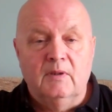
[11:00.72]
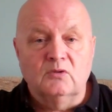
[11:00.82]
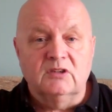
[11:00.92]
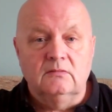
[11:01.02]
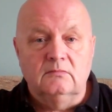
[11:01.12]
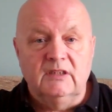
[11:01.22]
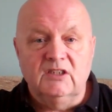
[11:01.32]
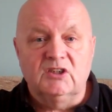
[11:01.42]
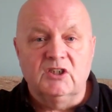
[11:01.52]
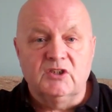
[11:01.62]
Bolton
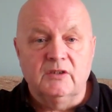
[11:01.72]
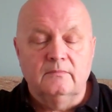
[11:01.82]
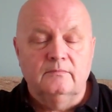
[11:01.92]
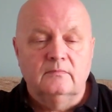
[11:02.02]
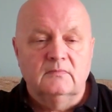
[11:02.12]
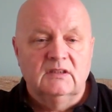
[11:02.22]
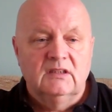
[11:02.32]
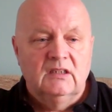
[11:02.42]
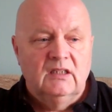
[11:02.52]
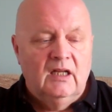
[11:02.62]
Institute.
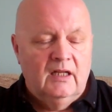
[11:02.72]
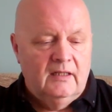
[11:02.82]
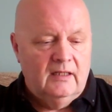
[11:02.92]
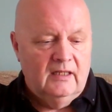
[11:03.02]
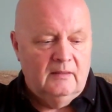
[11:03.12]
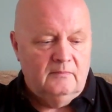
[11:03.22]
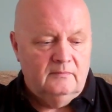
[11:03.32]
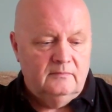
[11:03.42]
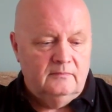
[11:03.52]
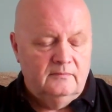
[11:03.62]

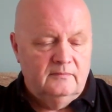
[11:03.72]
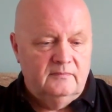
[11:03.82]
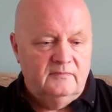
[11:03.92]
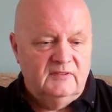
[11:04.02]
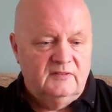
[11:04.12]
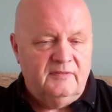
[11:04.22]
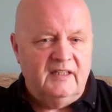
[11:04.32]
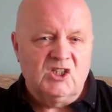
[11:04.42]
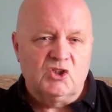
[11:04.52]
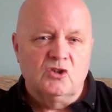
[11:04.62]

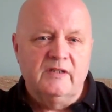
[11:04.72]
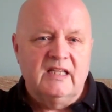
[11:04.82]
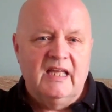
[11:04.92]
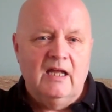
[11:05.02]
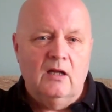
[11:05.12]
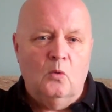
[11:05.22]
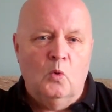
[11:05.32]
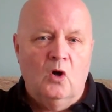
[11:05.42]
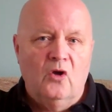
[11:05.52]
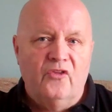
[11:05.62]
Funny story there
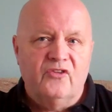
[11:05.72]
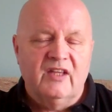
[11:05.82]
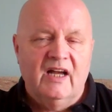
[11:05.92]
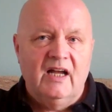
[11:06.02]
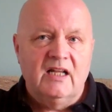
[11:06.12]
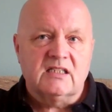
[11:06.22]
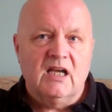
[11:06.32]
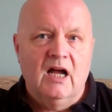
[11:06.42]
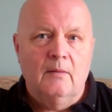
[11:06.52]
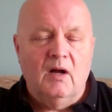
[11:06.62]
was that
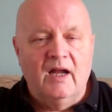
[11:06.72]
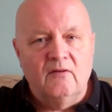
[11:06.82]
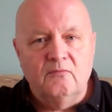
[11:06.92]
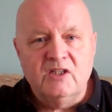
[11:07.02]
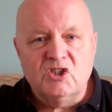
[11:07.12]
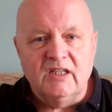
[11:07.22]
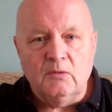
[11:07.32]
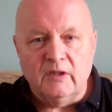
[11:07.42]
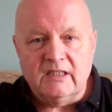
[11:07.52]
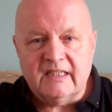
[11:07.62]
I originally
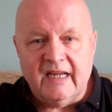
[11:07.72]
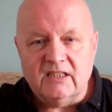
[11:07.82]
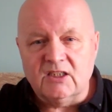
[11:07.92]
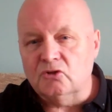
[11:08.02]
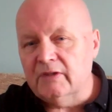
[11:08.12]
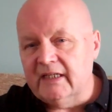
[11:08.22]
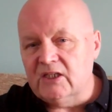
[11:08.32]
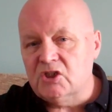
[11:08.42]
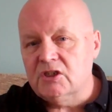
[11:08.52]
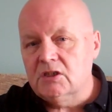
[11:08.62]
wanted to get into
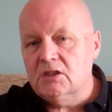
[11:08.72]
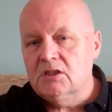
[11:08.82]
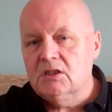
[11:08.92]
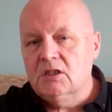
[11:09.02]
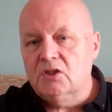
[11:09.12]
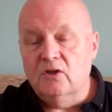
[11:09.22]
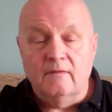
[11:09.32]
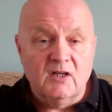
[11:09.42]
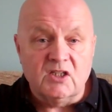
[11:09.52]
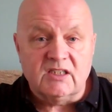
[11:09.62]
Greenwich
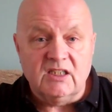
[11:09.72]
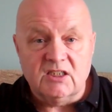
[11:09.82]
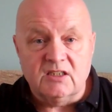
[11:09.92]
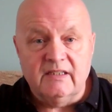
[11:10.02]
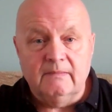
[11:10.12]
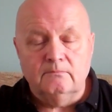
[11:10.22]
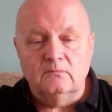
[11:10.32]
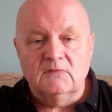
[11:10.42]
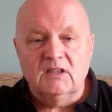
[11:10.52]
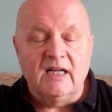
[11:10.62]
University to do it.
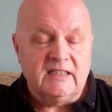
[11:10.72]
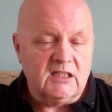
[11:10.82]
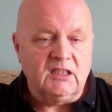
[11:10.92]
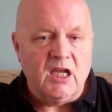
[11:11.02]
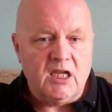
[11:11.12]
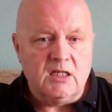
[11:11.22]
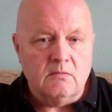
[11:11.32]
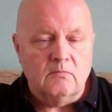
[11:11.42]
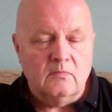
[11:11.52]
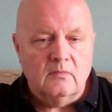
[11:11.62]
I didn't get in,
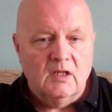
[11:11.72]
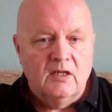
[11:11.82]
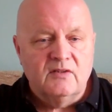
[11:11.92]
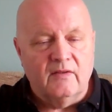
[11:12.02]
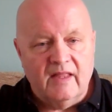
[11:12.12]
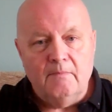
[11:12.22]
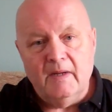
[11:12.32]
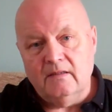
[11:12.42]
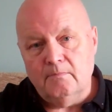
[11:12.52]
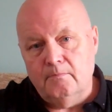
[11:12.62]
so that
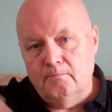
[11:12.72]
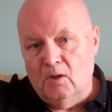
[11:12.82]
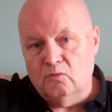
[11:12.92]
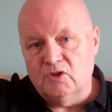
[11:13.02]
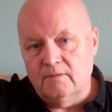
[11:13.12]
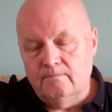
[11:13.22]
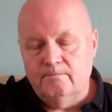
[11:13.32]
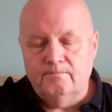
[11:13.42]
meant Bolton.